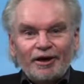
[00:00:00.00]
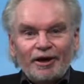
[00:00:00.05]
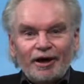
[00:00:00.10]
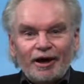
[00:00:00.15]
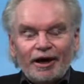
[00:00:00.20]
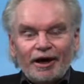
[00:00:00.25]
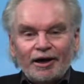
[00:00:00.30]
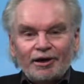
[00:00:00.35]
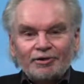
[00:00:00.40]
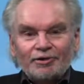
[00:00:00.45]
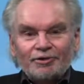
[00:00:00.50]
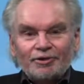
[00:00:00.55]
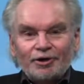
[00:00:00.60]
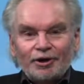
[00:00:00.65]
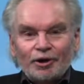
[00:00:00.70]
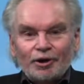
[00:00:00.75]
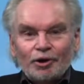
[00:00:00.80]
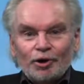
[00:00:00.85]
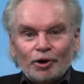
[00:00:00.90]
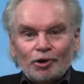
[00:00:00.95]
uh, at
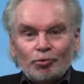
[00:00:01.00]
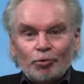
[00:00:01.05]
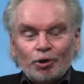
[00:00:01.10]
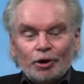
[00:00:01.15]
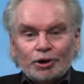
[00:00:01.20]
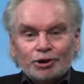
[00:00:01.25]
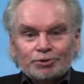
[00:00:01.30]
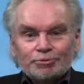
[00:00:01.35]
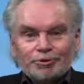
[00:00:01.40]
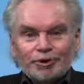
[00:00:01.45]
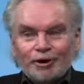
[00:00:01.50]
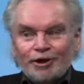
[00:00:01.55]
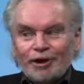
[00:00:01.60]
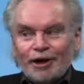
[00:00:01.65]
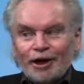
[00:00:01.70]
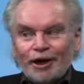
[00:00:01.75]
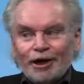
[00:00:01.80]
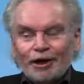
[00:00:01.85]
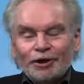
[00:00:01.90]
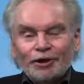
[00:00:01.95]
uh, Quadra
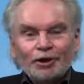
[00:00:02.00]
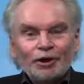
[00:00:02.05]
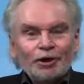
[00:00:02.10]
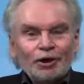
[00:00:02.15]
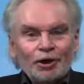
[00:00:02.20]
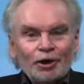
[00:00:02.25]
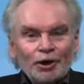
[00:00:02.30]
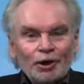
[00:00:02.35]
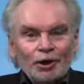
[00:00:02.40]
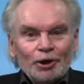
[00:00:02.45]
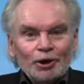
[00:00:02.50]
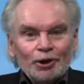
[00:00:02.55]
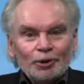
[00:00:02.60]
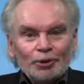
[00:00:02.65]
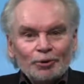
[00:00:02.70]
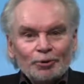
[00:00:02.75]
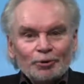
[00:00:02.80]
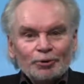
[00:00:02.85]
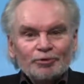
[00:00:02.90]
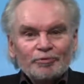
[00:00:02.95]
and
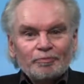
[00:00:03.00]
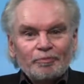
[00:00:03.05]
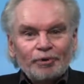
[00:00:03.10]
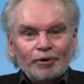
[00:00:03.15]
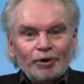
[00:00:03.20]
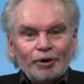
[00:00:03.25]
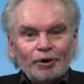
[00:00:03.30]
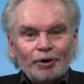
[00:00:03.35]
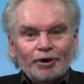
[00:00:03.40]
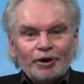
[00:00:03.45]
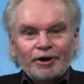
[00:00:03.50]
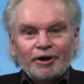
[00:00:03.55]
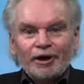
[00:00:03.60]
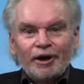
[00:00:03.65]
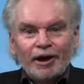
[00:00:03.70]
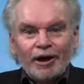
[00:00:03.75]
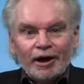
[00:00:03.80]
North Park,